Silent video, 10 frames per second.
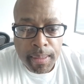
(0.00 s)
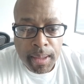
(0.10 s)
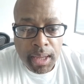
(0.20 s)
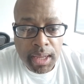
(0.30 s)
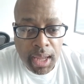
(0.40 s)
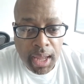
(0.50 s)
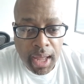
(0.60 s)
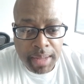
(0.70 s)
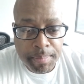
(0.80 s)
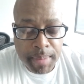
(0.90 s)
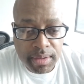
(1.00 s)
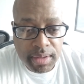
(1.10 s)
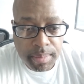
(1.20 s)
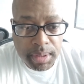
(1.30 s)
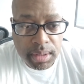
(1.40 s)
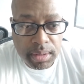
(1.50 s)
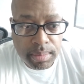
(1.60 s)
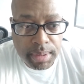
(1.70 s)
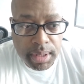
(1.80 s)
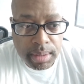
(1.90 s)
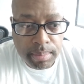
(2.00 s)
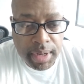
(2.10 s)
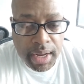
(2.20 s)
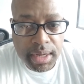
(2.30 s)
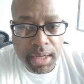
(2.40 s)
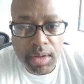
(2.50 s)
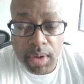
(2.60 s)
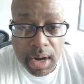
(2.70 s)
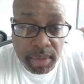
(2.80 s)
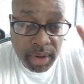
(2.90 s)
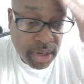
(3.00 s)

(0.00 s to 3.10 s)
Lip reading: Yeah, I messed up a little bit. But I tell you what I'm going to